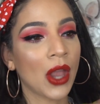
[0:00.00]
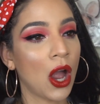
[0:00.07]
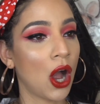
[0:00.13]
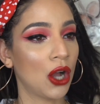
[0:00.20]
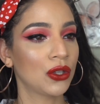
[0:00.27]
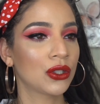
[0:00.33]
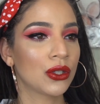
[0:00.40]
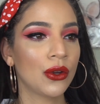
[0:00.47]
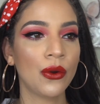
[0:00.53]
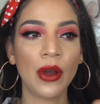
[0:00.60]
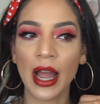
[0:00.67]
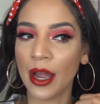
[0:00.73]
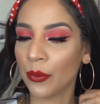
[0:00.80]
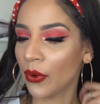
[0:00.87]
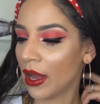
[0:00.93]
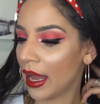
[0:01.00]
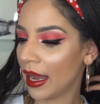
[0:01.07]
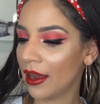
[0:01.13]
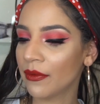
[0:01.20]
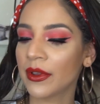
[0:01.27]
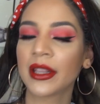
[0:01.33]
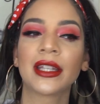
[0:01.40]
Also, I will
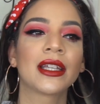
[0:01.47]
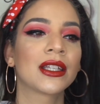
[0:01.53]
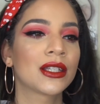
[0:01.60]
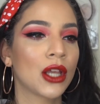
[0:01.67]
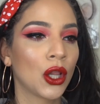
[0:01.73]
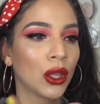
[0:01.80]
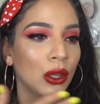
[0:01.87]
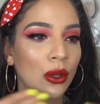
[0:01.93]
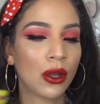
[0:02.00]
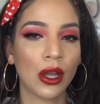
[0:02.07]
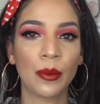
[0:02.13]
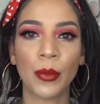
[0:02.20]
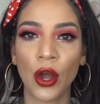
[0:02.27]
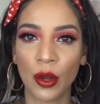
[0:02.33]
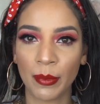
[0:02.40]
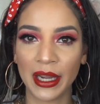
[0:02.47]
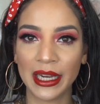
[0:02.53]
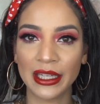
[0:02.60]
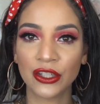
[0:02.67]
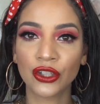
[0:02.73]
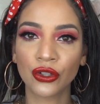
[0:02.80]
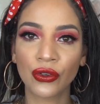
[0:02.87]
have this look up on my
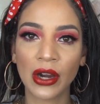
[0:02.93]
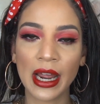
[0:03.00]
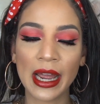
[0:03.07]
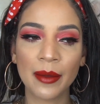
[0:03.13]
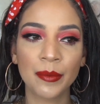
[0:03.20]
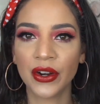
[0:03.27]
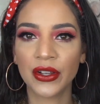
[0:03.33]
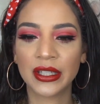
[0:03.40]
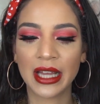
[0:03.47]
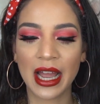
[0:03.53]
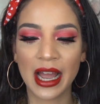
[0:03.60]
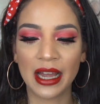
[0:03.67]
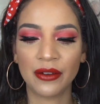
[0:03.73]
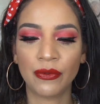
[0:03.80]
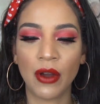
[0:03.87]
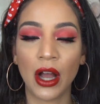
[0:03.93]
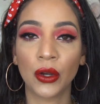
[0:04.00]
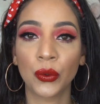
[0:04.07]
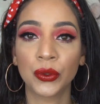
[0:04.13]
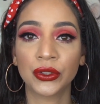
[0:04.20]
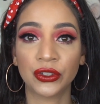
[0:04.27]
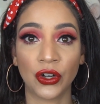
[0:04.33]
Instagram. Girls that I
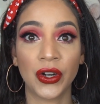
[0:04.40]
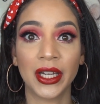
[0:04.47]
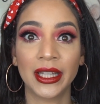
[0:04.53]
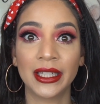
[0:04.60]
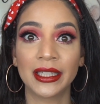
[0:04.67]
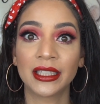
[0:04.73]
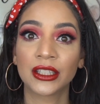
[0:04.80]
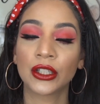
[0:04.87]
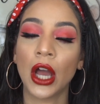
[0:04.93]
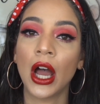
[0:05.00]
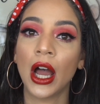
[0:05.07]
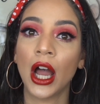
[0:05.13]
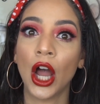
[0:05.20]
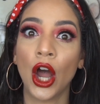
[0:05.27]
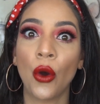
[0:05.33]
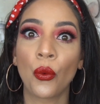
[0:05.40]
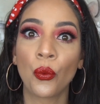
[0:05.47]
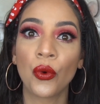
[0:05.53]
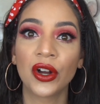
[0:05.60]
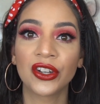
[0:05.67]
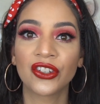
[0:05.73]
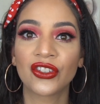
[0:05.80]
follow started this uh,
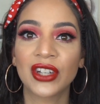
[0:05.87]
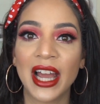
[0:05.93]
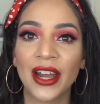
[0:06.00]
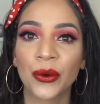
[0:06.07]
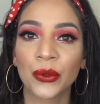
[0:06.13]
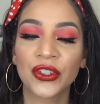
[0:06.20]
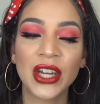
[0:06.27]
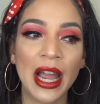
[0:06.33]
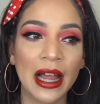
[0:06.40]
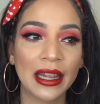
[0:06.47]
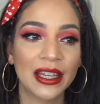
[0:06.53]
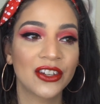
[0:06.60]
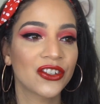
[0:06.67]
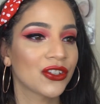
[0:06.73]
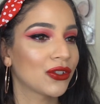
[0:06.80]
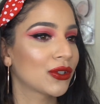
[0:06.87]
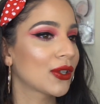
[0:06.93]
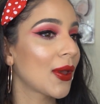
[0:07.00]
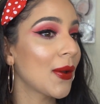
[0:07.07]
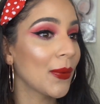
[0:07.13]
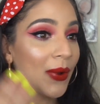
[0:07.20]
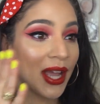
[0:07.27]
one shadow challenge.
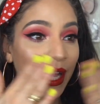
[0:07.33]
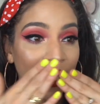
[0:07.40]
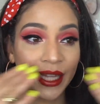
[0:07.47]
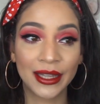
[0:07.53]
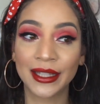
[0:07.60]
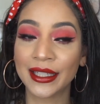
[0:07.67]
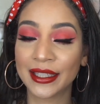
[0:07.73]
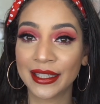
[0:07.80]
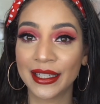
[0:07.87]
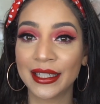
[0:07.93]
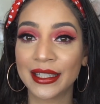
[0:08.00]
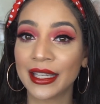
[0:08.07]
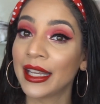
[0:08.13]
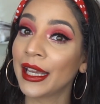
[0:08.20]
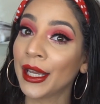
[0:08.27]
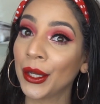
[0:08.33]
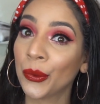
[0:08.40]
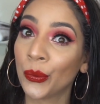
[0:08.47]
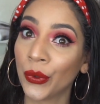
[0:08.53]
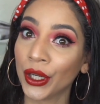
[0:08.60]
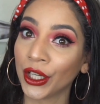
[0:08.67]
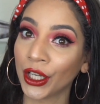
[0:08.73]
So this is a
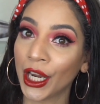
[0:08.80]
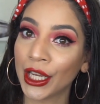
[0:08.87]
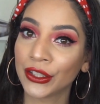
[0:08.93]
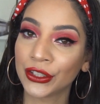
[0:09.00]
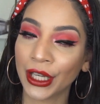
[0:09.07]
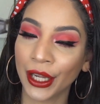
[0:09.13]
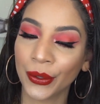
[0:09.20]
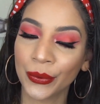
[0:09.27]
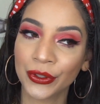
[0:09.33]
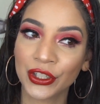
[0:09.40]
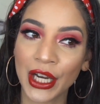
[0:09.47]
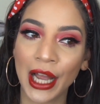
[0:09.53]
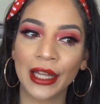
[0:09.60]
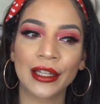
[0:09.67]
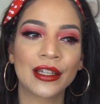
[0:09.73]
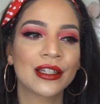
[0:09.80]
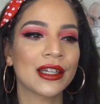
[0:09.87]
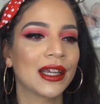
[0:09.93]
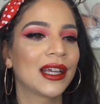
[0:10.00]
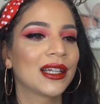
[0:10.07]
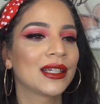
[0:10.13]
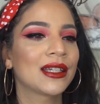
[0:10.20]
one shadow
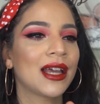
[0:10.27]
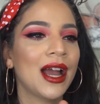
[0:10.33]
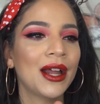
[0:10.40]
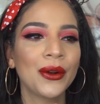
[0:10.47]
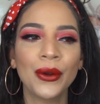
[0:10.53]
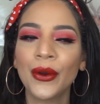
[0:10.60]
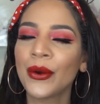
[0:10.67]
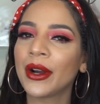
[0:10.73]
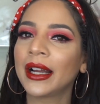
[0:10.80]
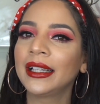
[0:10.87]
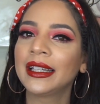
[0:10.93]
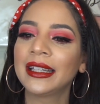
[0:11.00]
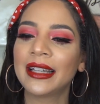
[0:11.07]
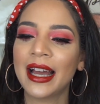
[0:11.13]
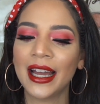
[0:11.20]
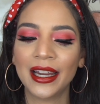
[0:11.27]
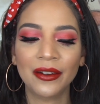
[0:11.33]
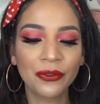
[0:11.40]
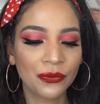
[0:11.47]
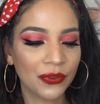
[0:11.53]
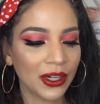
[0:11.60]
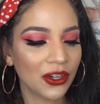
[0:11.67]
challenge. And I don't know, I,
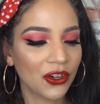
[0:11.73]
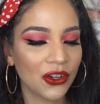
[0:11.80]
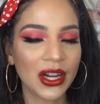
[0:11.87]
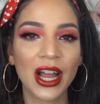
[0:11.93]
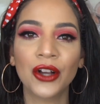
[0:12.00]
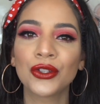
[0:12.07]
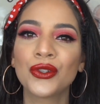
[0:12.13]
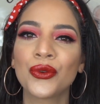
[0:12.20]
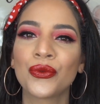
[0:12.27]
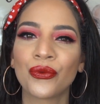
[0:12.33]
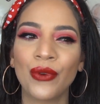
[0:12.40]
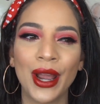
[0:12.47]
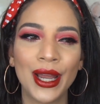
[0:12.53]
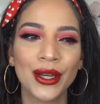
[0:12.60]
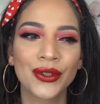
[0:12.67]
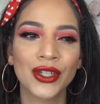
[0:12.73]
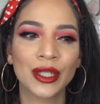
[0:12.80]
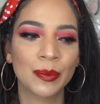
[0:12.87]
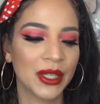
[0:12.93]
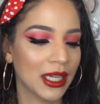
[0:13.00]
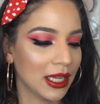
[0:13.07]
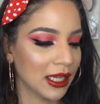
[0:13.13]
I figured I'll do red
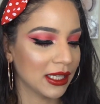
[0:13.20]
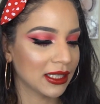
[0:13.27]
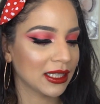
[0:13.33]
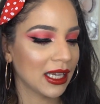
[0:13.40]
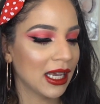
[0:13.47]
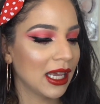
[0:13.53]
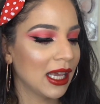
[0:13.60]
just because